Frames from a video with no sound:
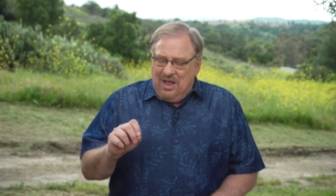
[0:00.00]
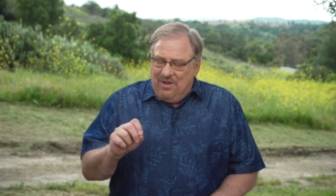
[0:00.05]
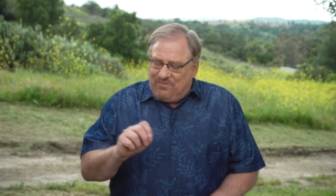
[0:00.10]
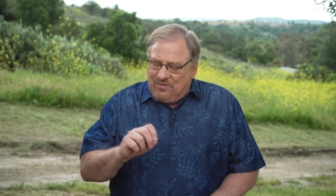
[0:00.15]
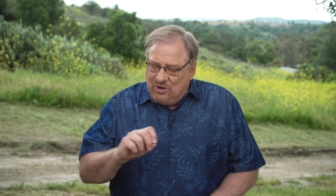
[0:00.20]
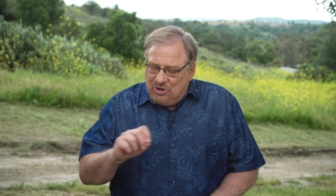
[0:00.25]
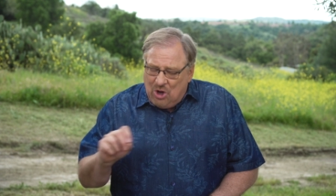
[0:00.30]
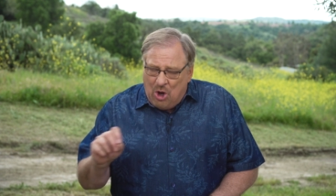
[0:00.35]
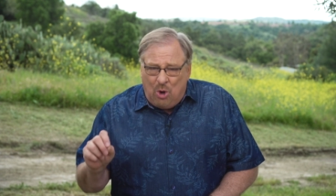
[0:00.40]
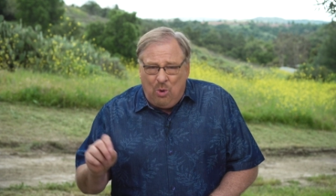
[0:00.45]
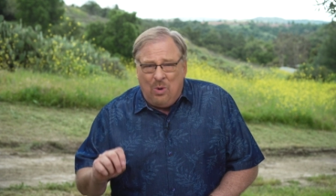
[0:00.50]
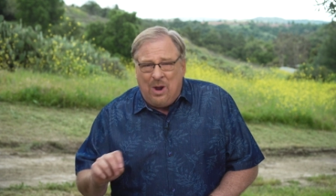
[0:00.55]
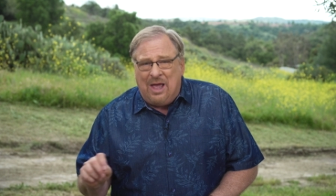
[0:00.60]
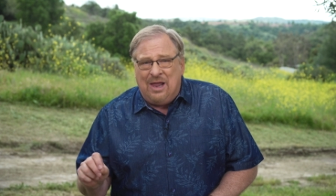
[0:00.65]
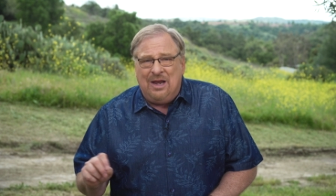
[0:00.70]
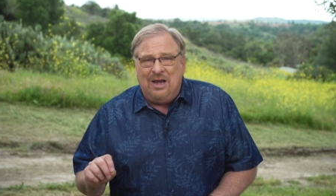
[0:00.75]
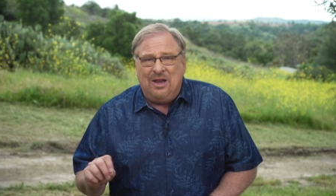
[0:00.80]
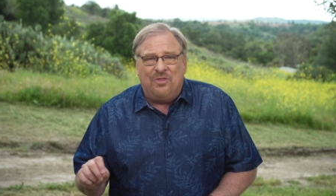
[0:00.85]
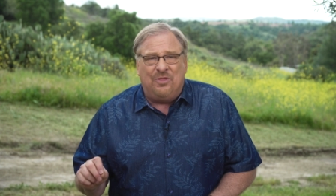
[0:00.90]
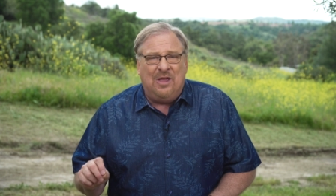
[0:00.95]
If you don't
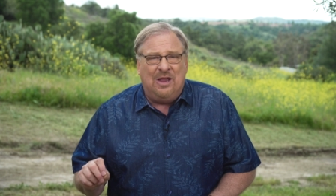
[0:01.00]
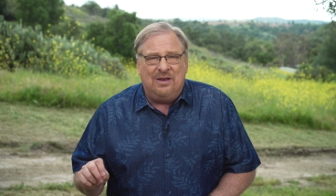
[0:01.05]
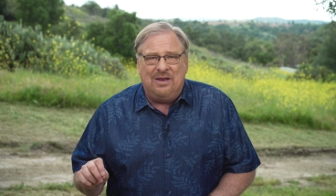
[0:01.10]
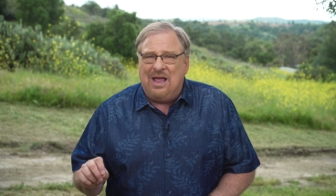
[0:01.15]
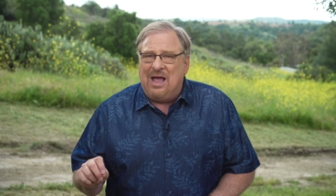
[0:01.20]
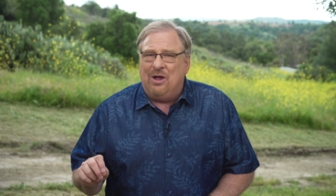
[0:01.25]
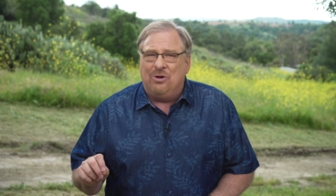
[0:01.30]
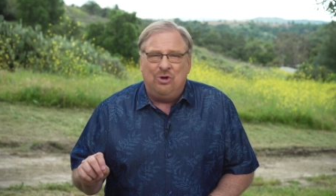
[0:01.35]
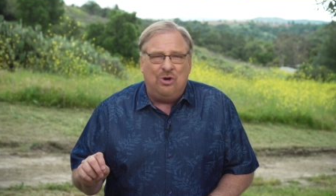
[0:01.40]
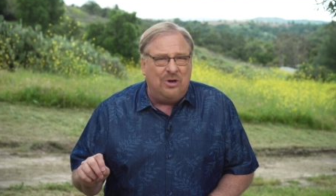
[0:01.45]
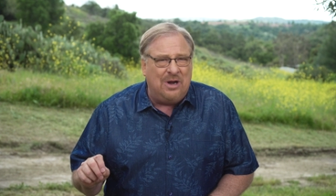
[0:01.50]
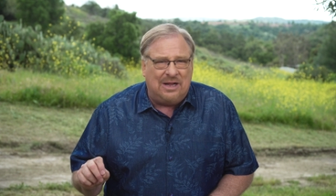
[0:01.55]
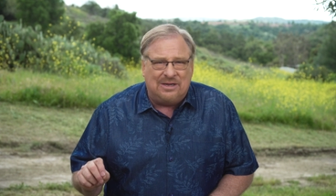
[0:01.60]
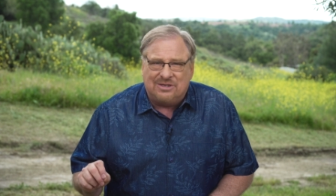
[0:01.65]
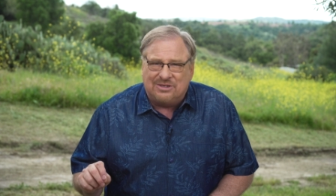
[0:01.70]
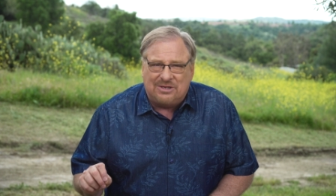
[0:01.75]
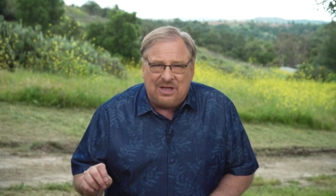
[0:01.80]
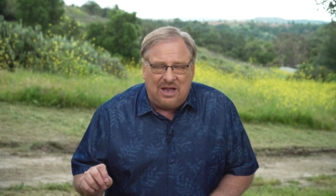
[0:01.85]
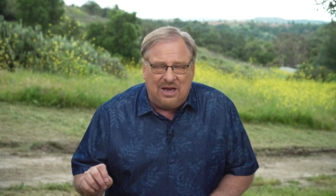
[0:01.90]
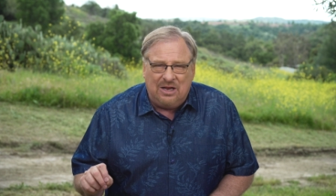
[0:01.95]
write anything down, you're
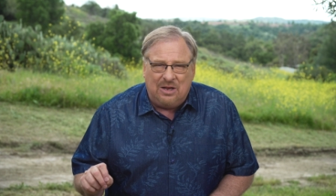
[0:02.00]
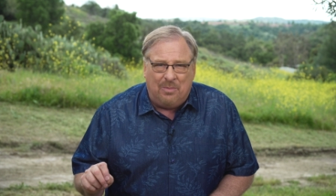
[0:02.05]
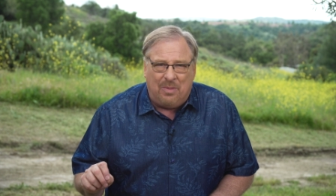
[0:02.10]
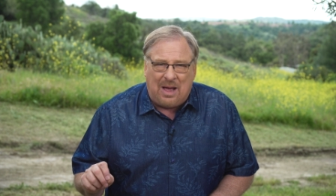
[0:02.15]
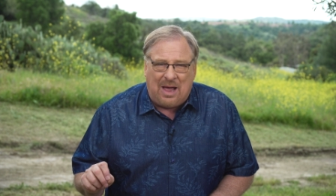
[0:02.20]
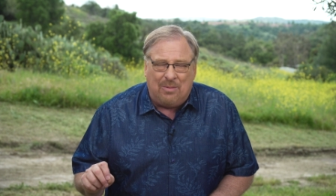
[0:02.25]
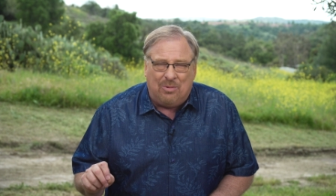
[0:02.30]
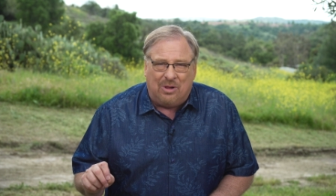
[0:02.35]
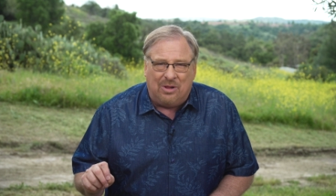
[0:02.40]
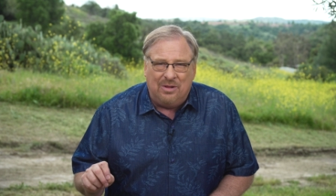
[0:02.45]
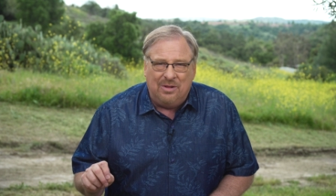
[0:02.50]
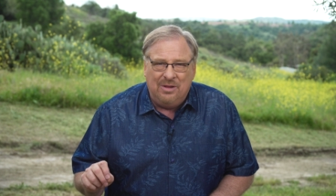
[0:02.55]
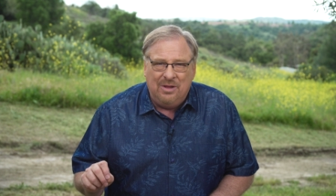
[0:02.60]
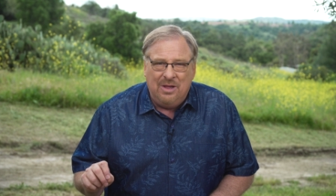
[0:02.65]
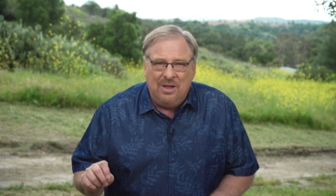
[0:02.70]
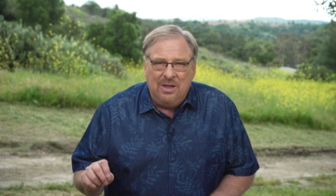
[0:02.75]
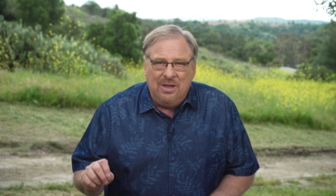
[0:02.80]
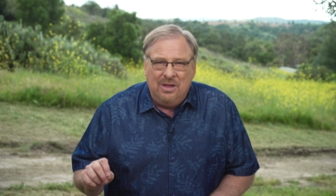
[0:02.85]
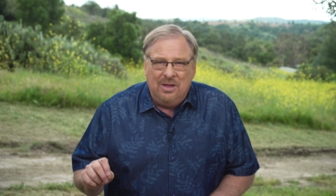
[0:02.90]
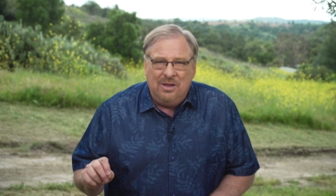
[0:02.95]
not studying the Bible.
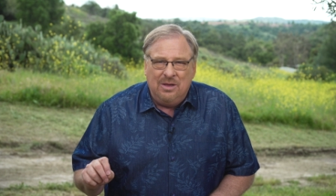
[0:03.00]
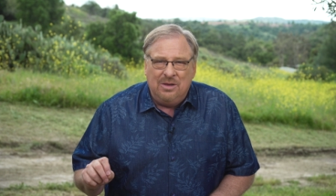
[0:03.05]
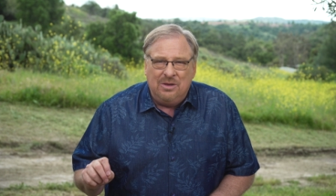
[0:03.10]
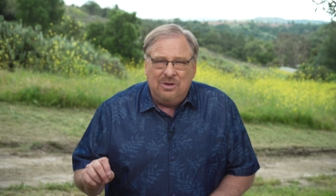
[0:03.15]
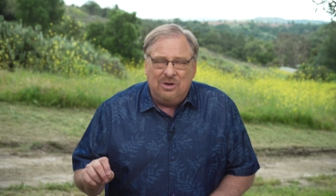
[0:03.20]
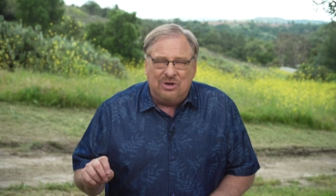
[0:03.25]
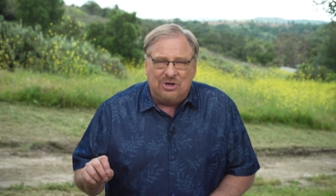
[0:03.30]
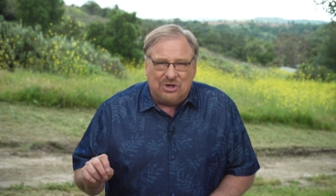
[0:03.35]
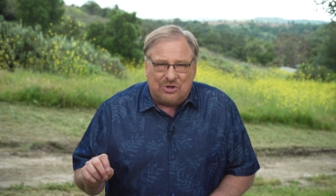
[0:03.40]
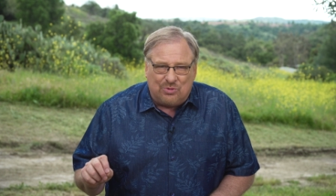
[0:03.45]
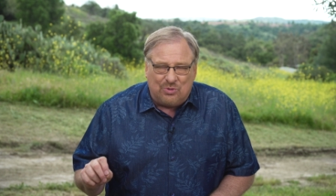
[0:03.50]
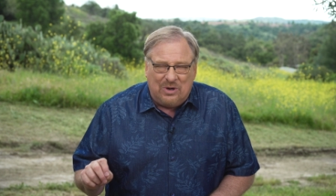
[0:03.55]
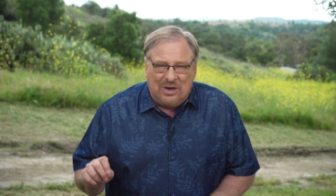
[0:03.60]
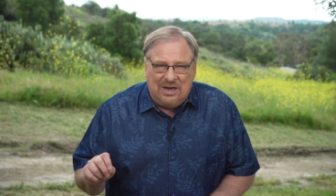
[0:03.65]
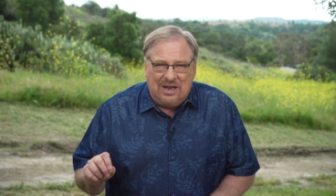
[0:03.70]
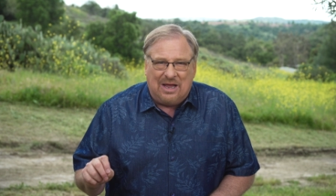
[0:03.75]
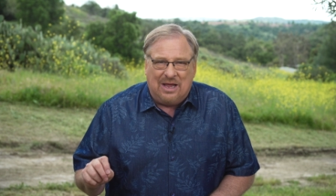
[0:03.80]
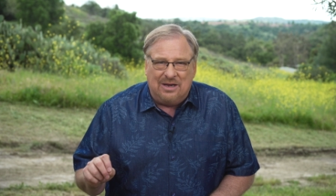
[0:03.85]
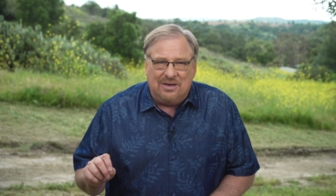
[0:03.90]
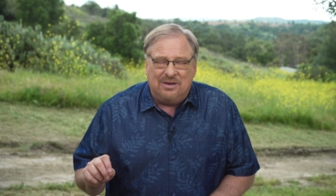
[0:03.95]
You're just
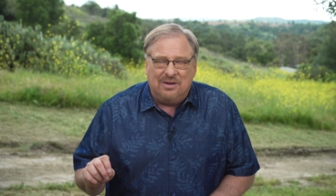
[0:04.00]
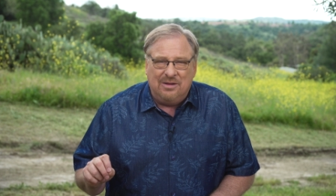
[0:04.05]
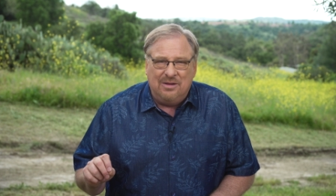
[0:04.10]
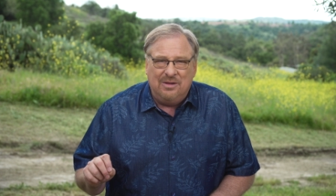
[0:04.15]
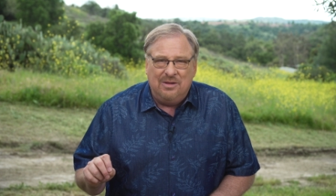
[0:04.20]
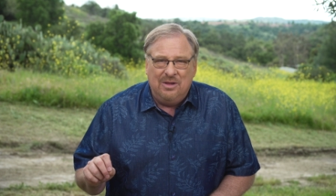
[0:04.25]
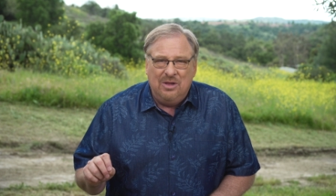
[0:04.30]
reading it.